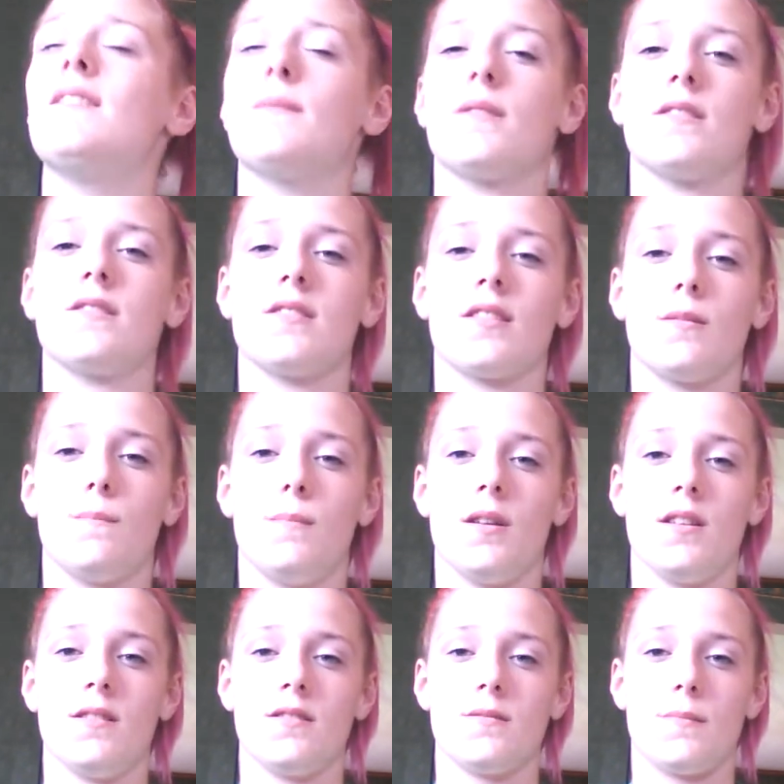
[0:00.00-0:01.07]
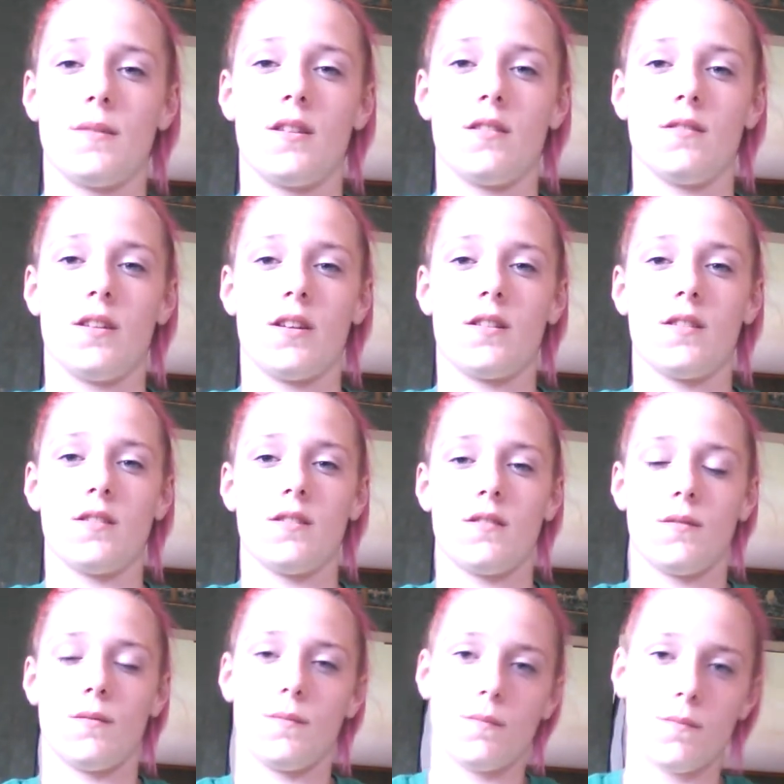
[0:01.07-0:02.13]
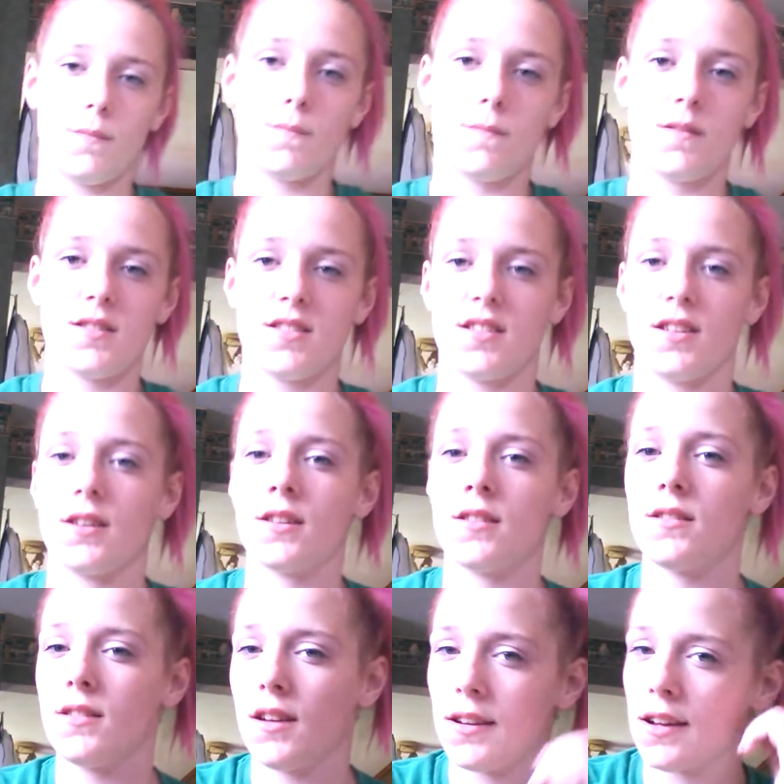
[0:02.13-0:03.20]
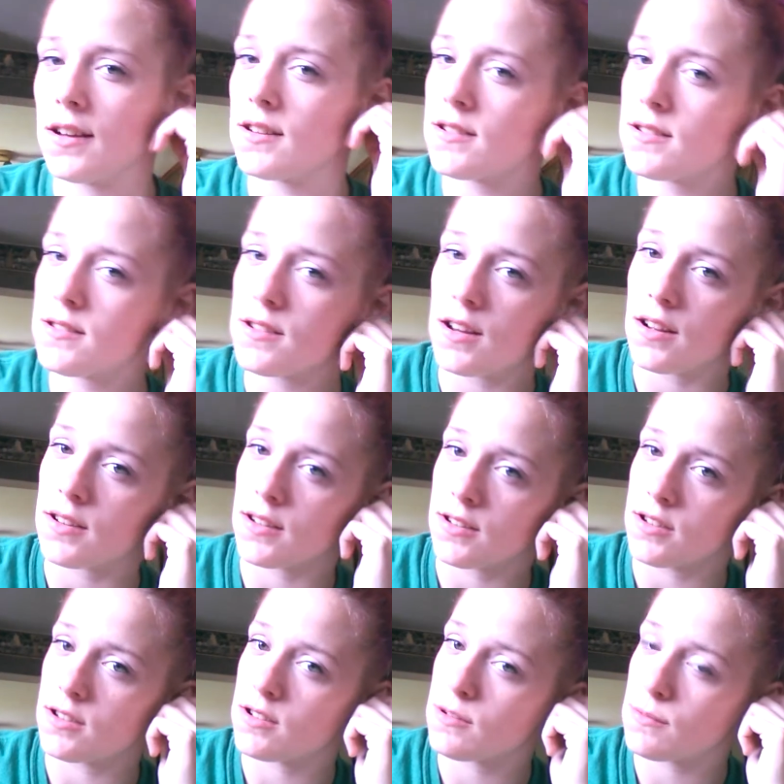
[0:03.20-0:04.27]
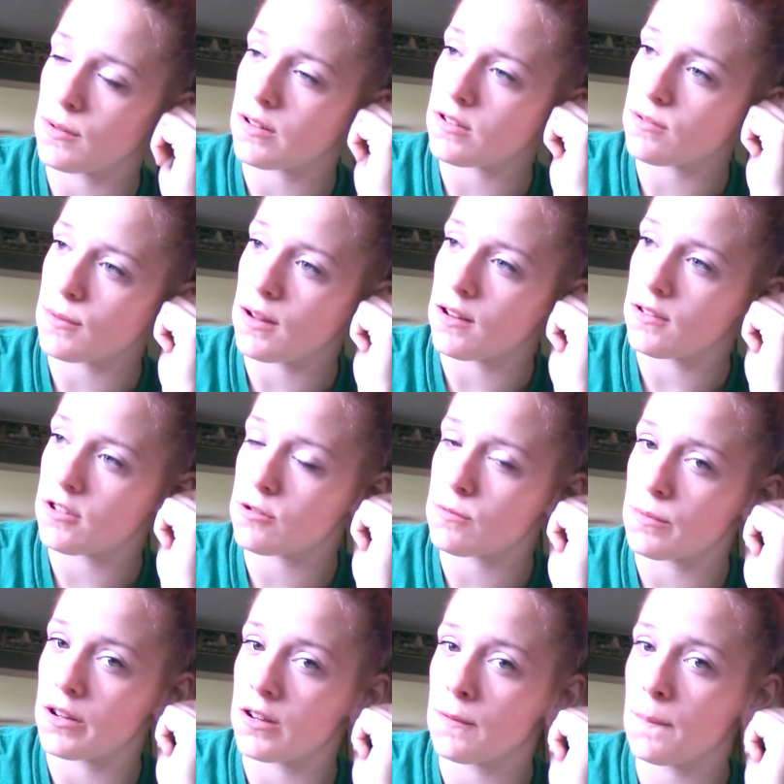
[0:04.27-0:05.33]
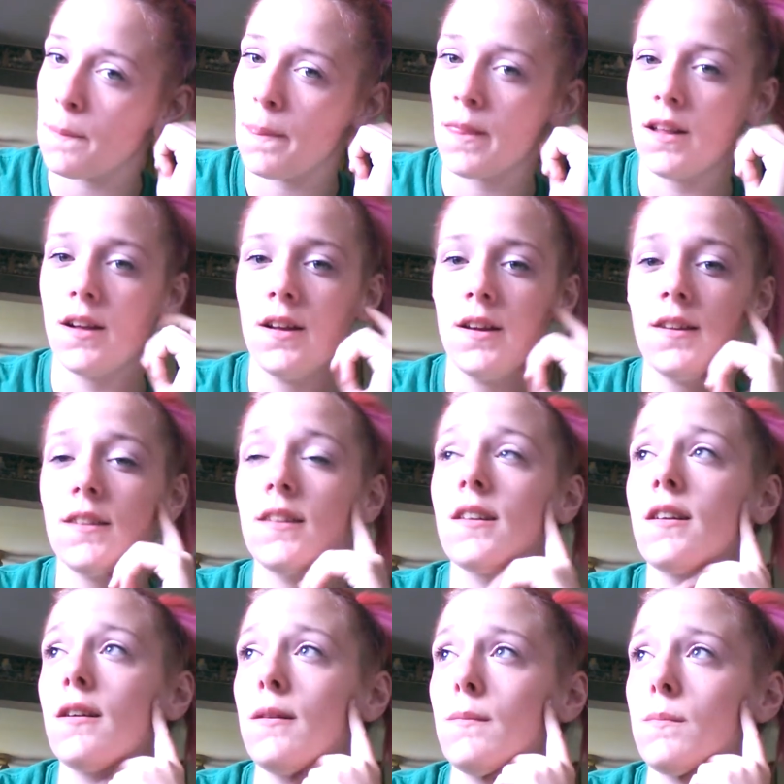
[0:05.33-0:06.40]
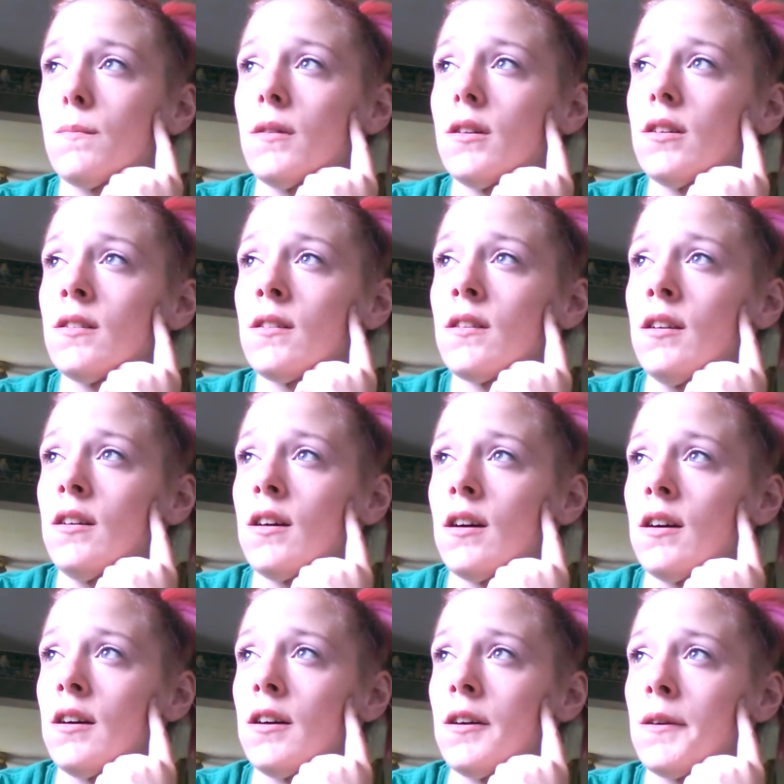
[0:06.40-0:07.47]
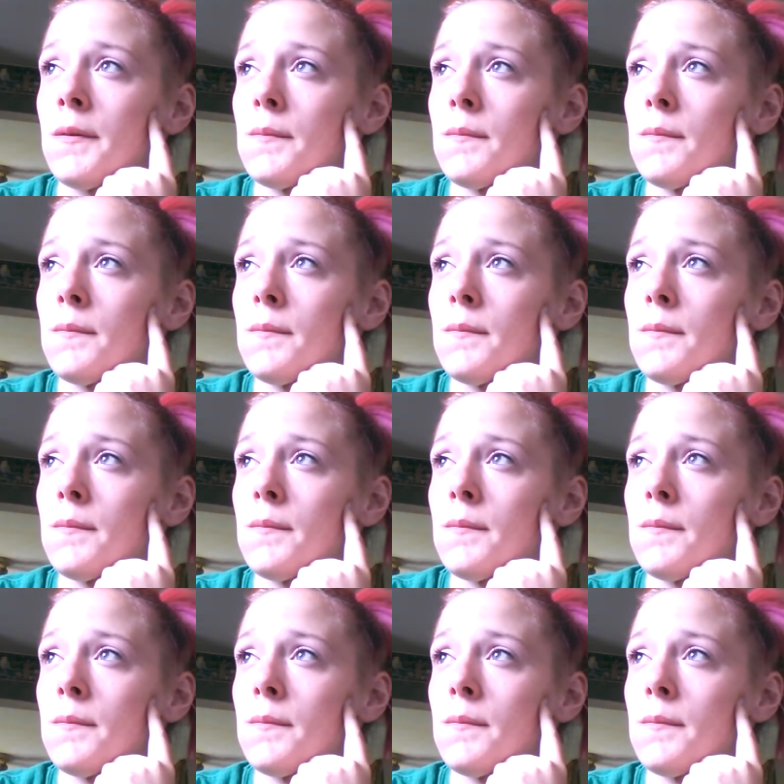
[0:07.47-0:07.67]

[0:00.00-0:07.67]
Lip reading: because like the buzz made her like sick, I guess. I think she just might have swallowed the spit, but I